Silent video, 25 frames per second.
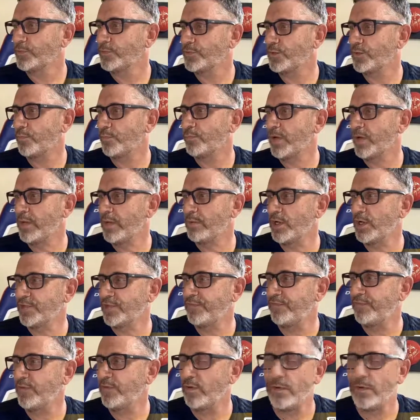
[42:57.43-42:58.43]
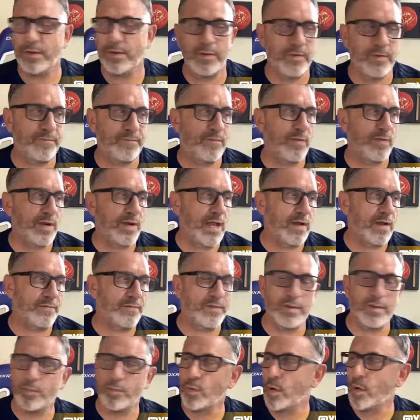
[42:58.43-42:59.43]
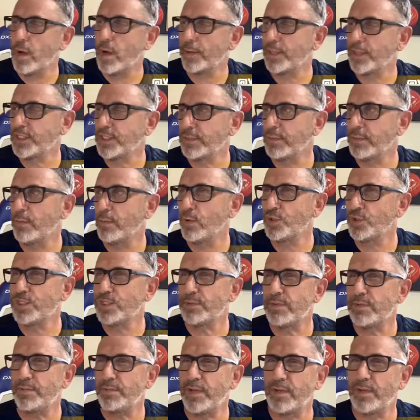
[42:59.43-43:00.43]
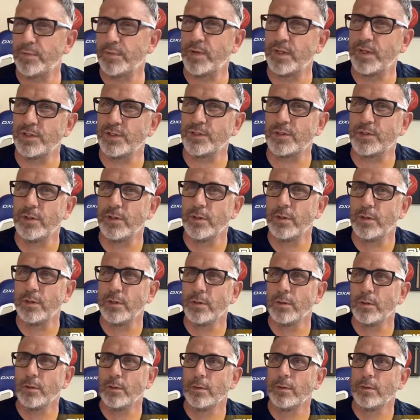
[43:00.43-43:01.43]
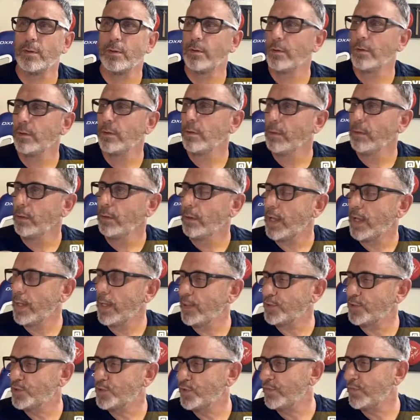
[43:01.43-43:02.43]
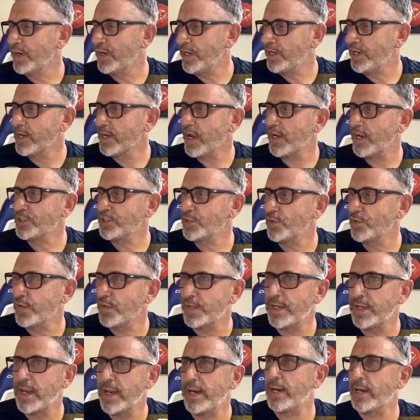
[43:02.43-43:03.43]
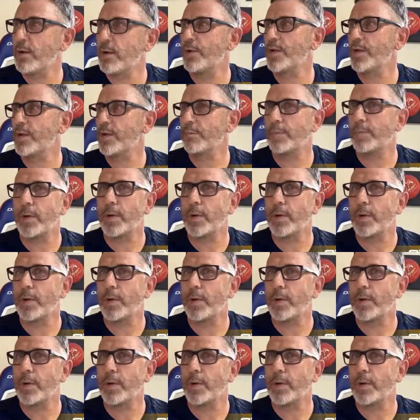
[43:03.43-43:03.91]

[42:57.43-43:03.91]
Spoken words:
So pretty much Philadelphia and Milwaukee is going to be more GPP plays. I'm not sure if any of you guys are in that area,